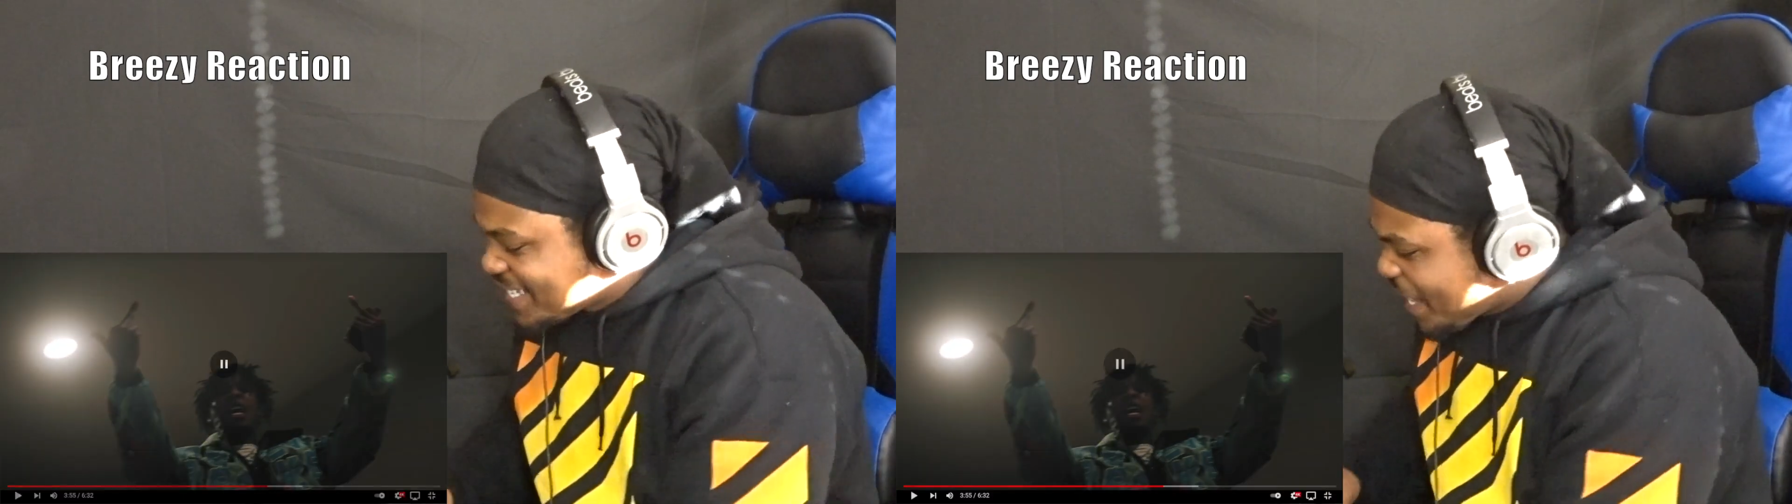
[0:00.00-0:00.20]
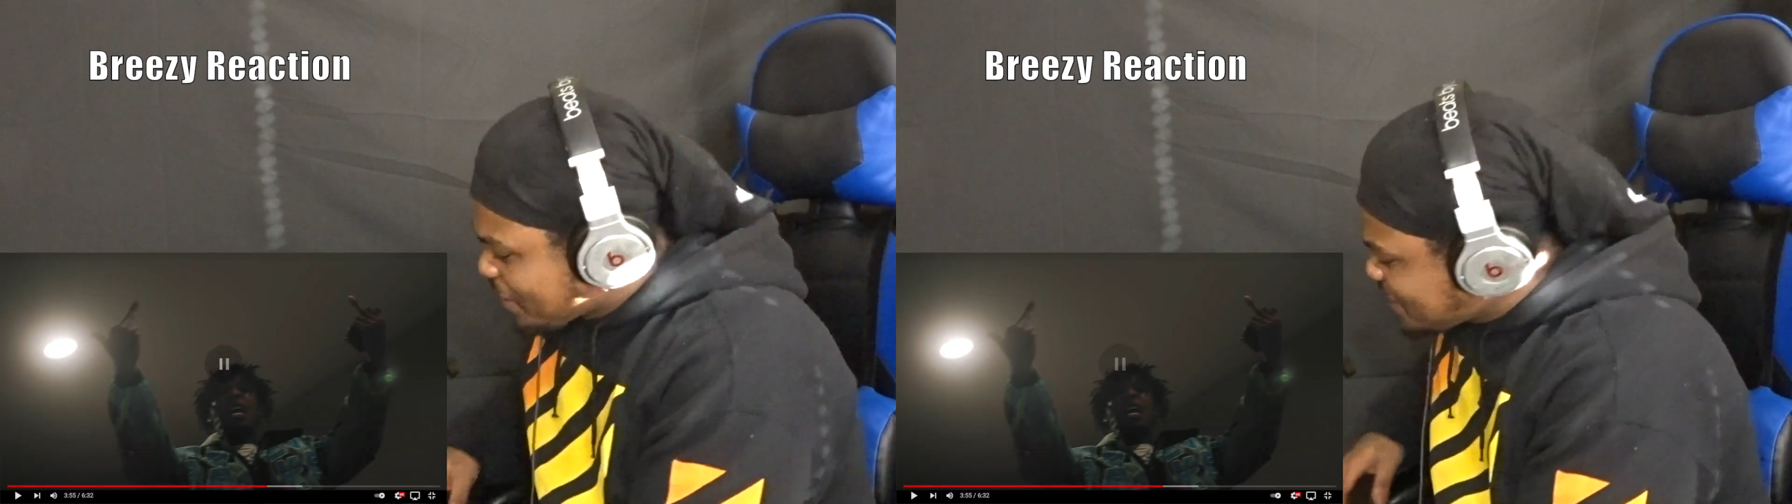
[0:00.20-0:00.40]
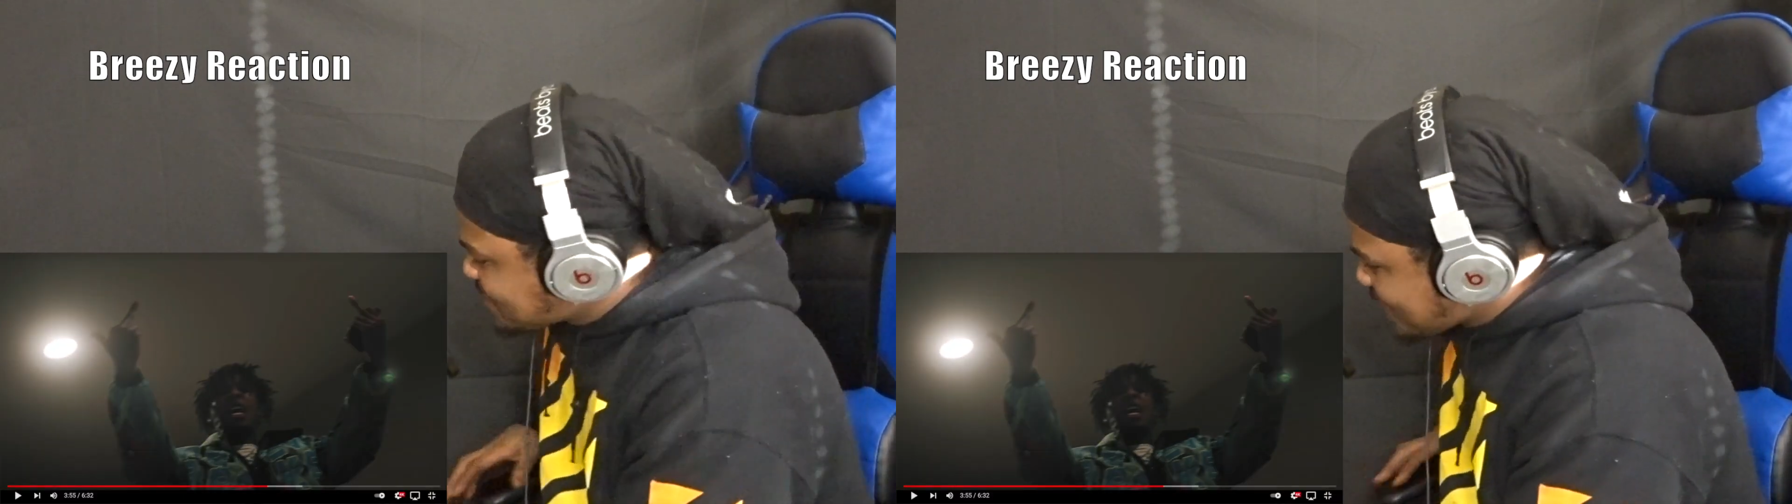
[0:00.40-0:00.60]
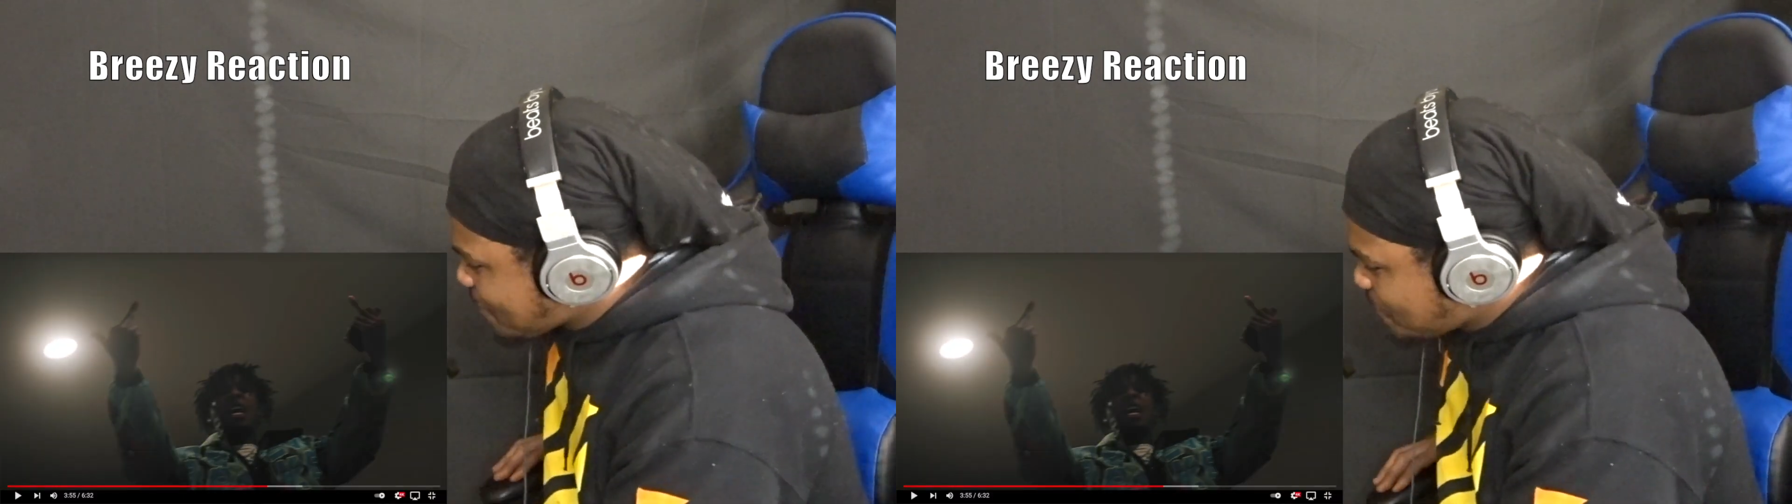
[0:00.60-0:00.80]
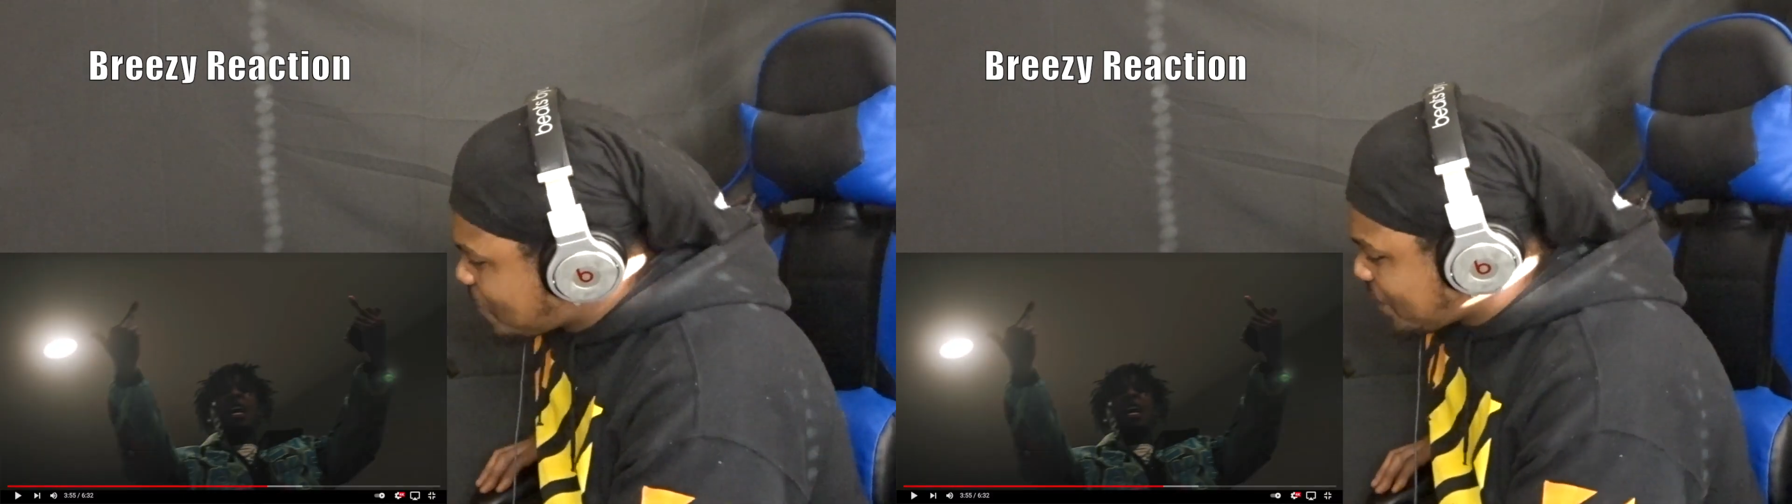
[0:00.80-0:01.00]
this that,
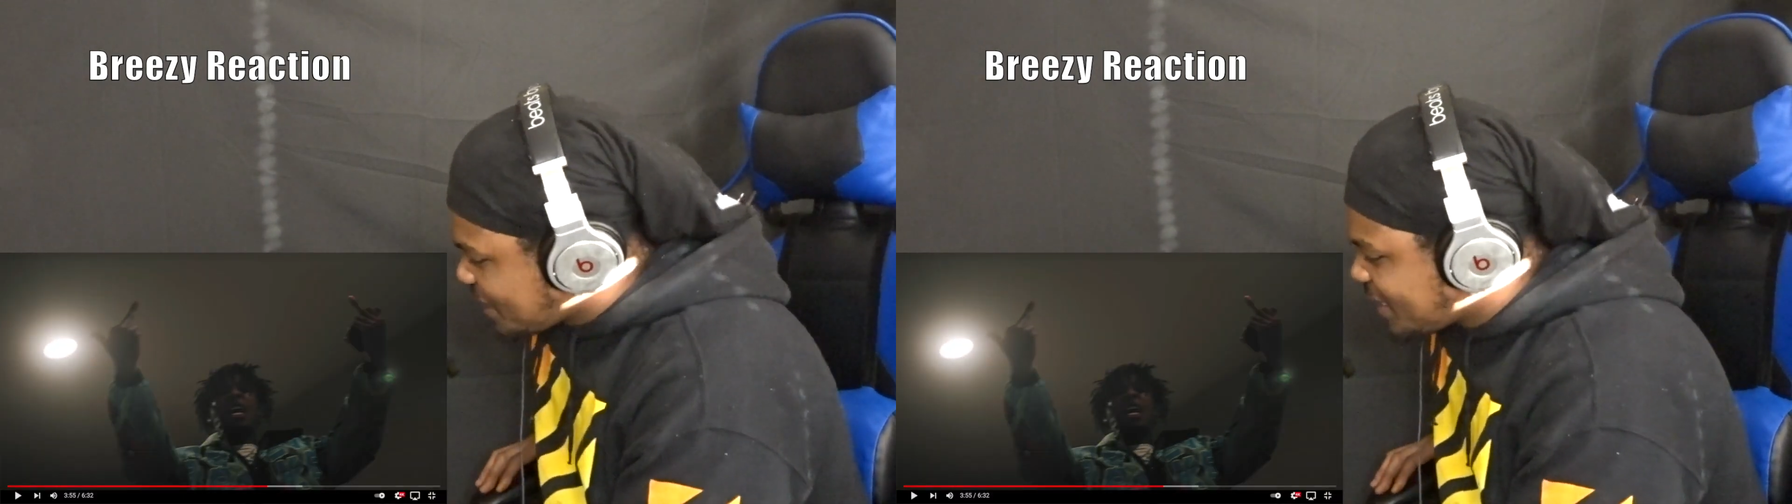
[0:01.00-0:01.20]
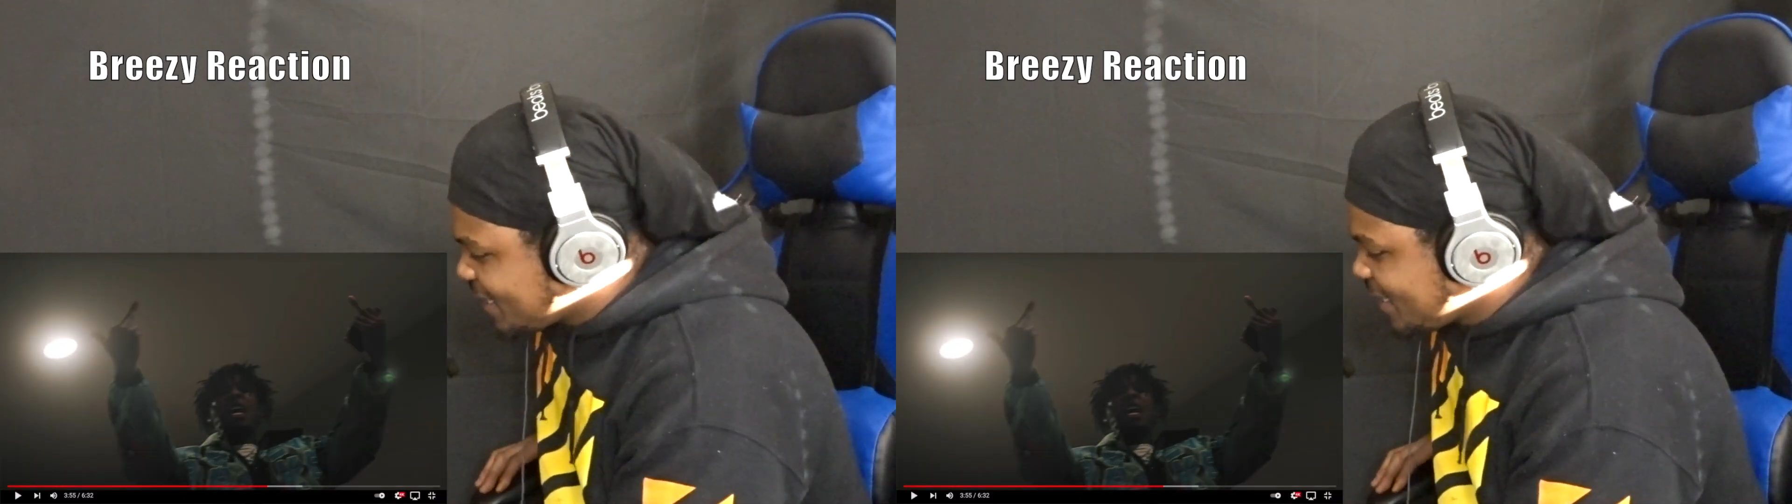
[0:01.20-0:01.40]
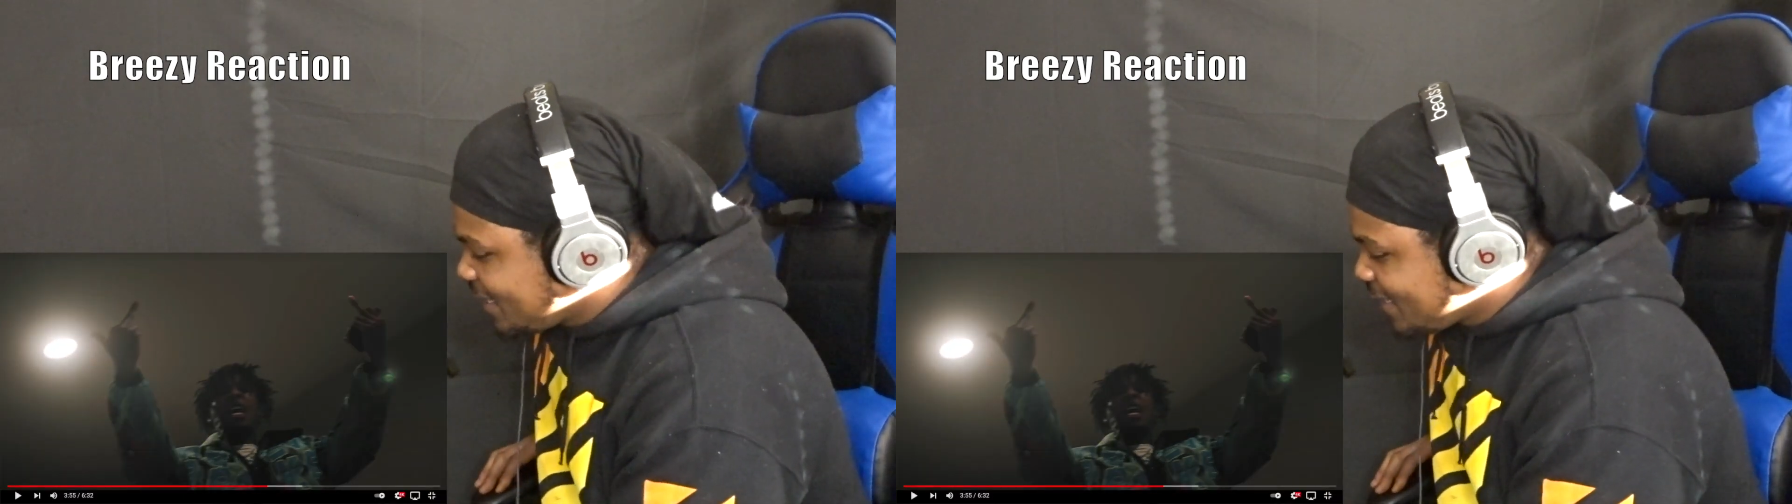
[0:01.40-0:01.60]
this that one.